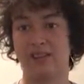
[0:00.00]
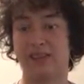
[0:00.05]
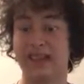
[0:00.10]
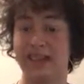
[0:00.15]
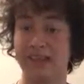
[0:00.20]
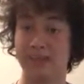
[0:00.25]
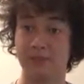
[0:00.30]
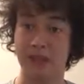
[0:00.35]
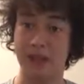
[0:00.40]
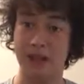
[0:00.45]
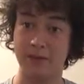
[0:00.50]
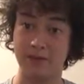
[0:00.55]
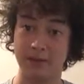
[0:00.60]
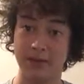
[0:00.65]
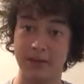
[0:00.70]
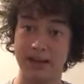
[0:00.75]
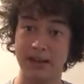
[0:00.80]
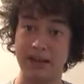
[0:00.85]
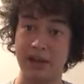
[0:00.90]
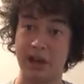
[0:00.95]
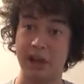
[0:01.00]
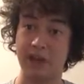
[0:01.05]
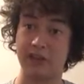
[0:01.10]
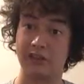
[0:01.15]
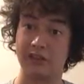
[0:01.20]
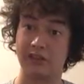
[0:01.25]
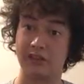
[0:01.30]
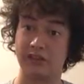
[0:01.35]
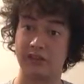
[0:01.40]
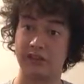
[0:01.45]
That's my opinion on
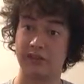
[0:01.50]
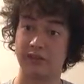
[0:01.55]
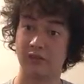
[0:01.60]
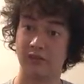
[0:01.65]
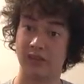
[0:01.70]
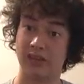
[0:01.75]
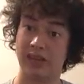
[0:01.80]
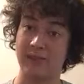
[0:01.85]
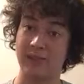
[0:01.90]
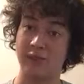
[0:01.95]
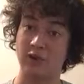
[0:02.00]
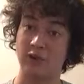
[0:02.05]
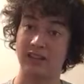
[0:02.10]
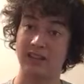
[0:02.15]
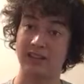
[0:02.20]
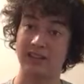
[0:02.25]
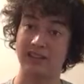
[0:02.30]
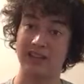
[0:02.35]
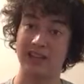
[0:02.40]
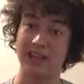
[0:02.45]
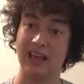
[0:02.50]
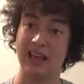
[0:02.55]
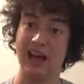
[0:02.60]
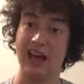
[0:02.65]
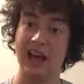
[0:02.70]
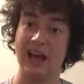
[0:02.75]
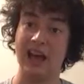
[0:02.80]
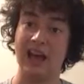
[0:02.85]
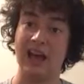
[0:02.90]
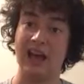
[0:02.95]
the Evil Dead movies.
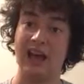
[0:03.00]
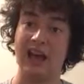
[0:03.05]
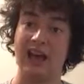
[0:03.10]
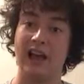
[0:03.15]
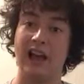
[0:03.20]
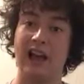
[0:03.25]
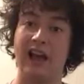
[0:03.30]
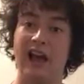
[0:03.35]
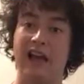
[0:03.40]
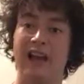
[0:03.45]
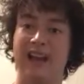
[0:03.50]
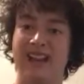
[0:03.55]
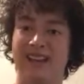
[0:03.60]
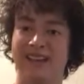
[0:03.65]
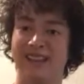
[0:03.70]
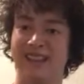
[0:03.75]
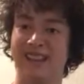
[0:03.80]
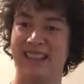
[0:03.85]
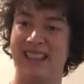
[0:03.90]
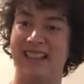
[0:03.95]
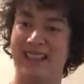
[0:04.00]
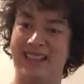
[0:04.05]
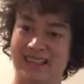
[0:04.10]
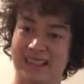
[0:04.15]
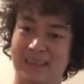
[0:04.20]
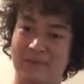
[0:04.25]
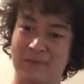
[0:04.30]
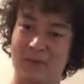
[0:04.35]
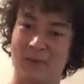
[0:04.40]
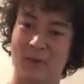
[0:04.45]
Like I
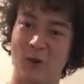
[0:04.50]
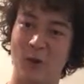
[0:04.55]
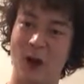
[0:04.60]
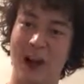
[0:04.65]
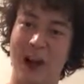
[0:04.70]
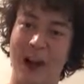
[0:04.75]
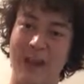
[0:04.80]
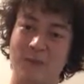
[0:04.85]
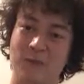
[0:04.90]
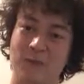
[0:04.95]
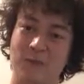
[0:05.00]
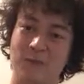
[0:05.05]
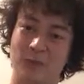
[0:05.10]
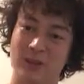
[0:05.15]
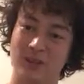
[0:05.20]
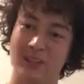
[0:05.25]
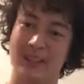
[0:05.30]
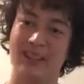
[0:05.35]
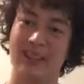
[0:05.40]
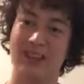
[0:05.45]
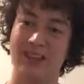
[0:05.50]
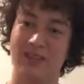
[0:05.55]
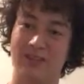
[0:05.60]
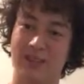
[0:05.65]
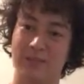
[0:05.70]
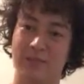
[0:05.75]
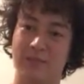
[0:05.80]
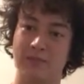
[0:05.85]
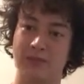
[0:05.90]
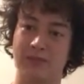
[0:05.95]
said before, I really love
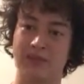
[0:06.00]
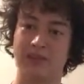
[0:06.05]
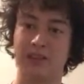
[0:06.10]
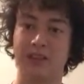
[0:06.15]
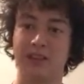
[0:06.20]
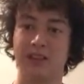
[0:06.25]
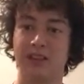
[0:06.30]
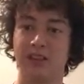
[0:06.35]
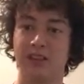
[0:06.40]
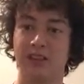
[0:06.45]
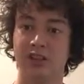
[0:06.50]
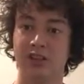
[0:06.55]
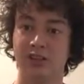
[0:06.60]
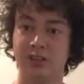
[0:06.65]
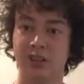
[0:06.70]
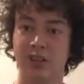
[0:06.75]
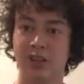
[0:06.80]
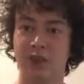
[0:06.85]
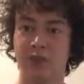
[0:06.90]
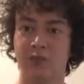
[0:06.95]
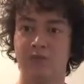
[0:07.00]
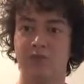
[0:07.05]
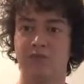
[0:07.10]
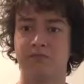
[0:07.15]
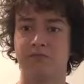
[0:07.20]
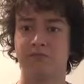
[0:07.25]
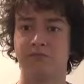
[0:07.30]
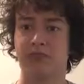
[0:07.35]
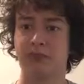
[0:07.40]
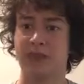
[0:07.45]
them. So,
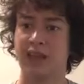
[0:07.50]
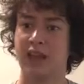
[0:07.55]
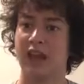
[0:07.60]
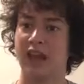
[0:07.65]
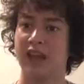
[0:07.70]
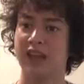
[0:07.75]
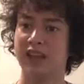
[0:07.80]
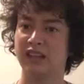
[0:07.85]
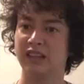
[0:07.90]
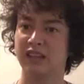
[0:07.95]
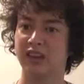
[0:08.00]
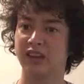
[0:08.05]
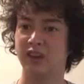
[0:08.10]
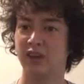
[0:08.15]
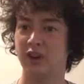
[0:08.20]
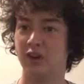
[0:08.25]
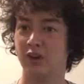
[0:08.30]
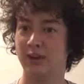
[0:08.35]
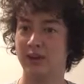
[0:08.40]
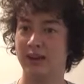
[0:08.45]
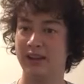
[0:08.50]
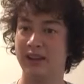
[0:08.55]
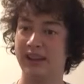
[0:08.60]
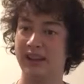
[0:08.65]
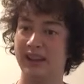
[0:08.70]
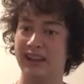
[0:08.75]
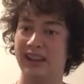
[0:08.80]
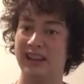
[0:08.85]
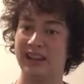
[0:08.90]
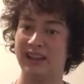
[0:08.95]
I'd like to hear your opinion
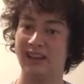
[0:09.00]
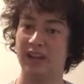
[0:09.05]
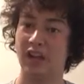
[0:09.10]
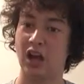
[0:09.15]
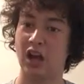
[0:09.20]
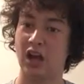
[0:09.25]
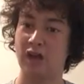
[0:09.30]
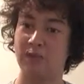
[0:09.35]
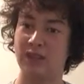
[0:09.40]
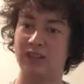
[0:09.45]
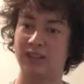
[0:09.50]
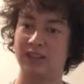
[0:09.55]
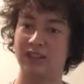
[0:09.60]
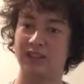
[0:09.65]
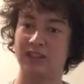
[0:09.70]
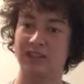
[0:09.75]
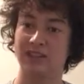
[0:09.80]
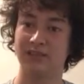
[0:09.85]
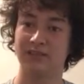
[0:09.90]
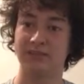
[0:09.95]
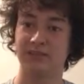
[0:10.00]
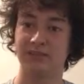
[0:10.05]
again in the comments.